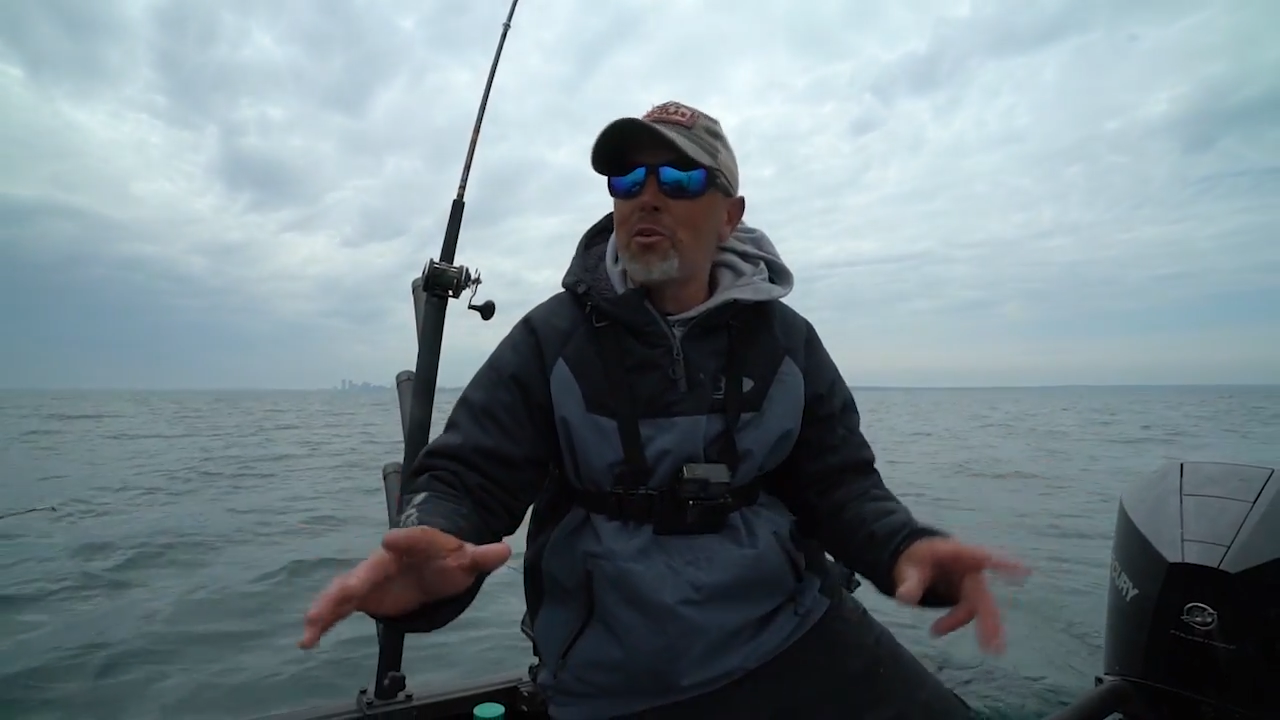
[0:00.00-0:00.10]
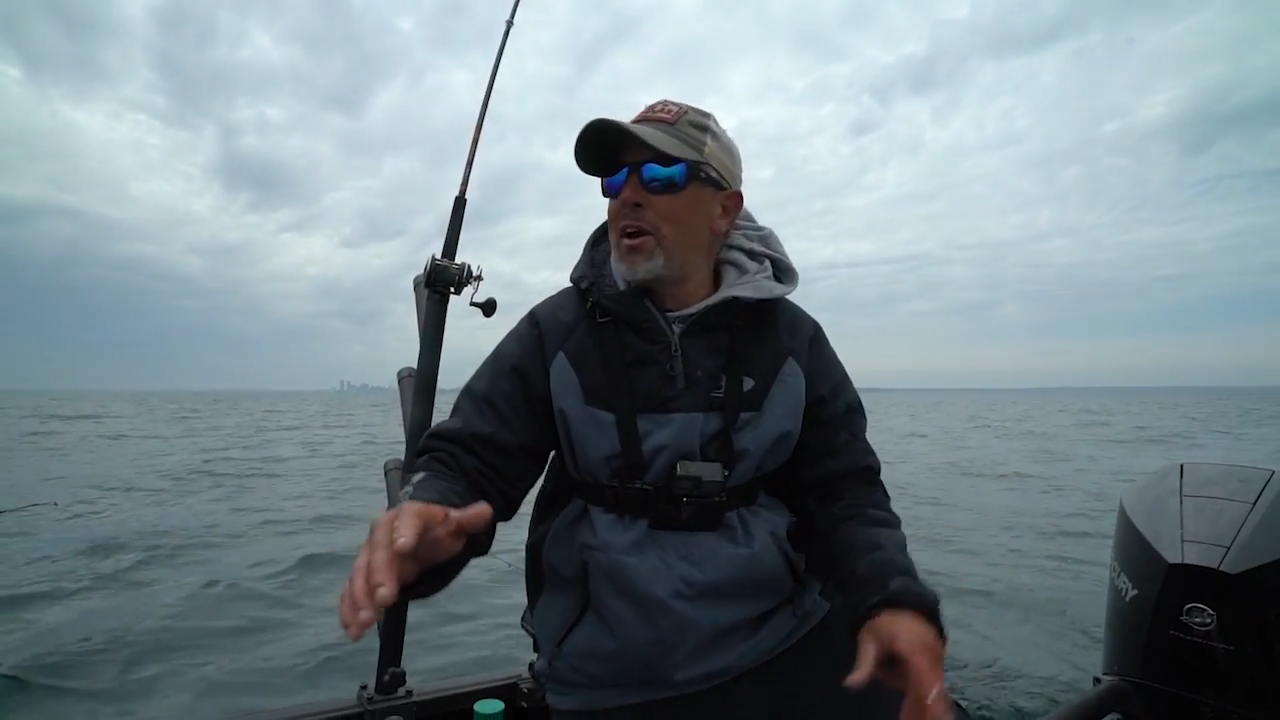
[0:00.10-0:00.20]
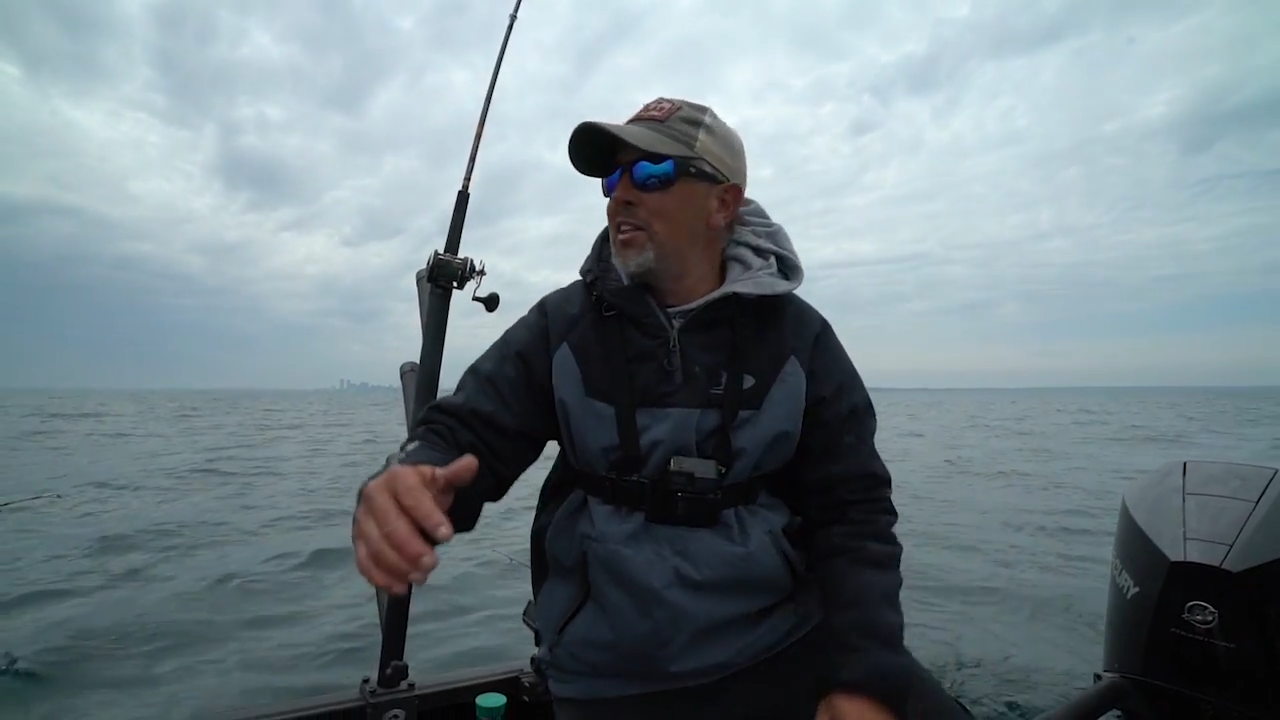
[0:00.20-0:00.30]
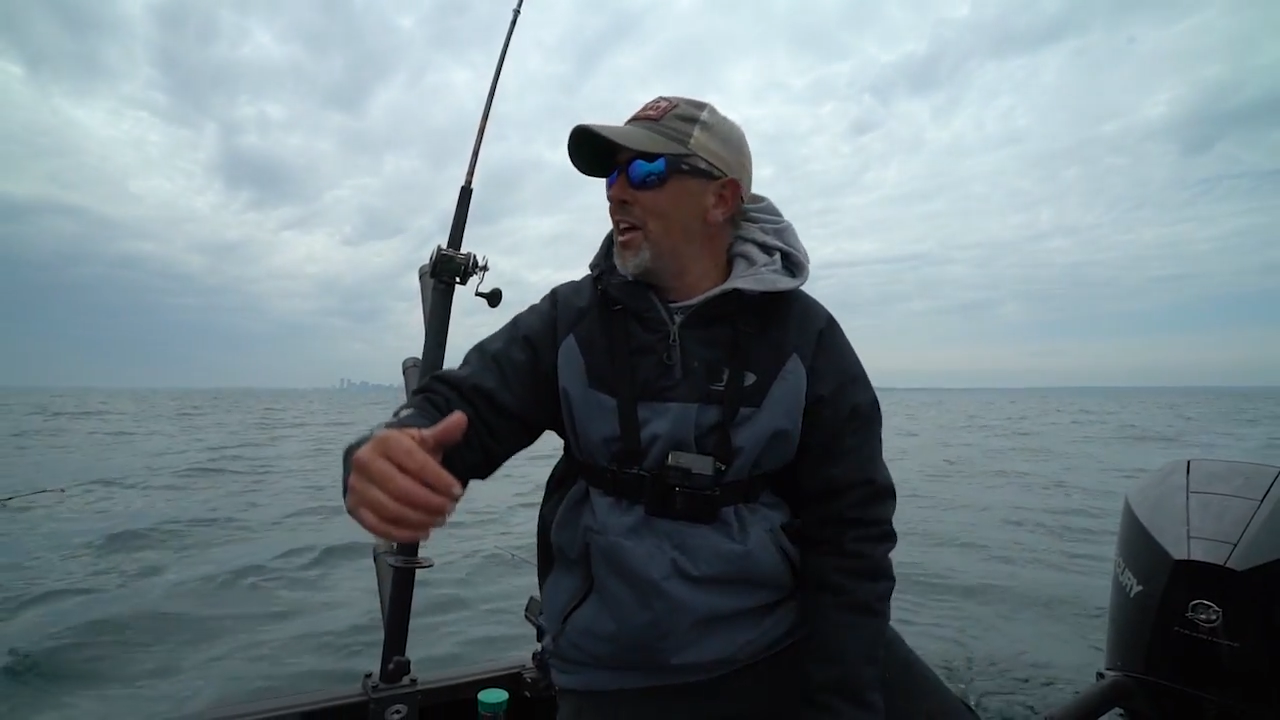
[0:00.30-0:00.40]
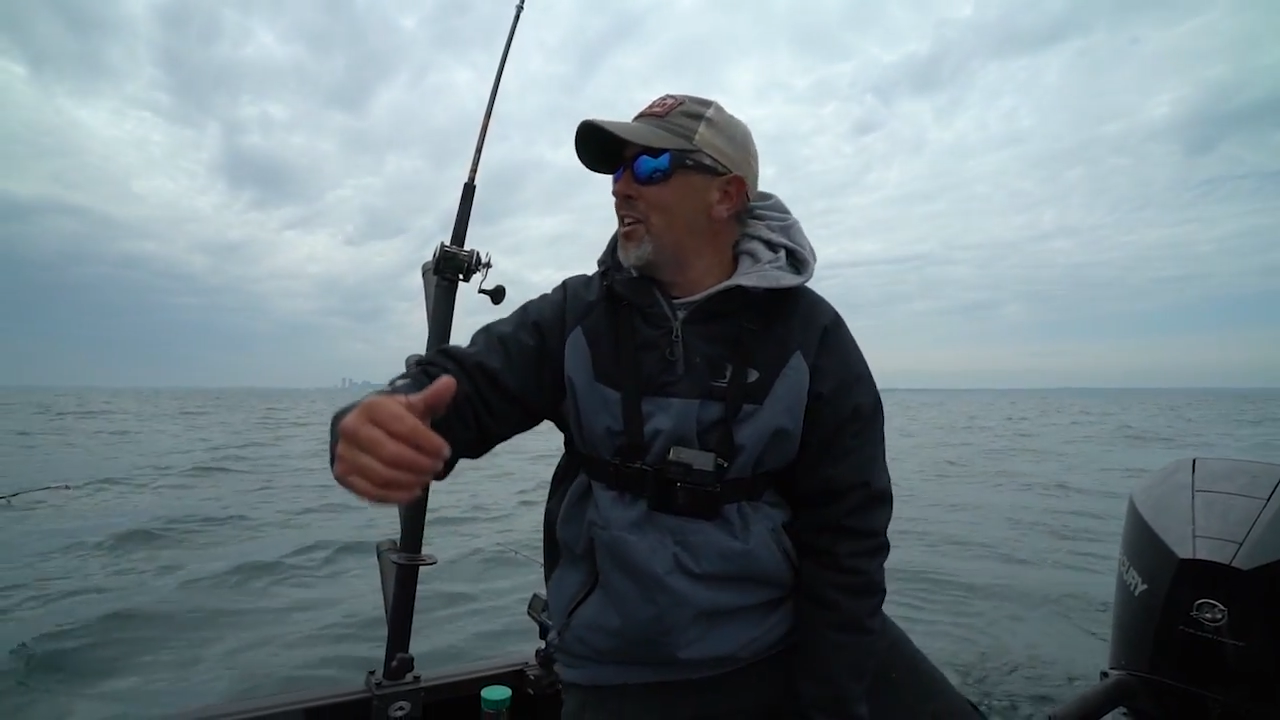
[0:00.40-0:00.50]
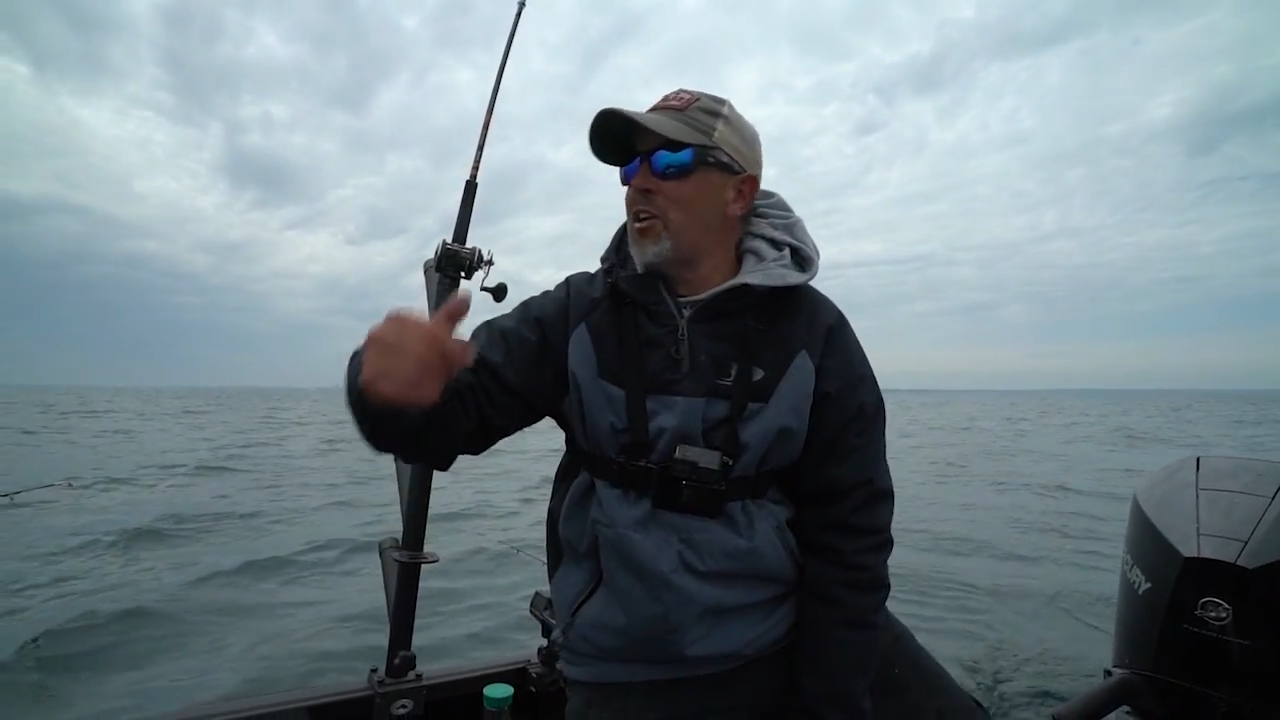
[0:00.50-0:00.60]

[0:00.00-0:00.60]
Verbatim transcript: Great Lakes,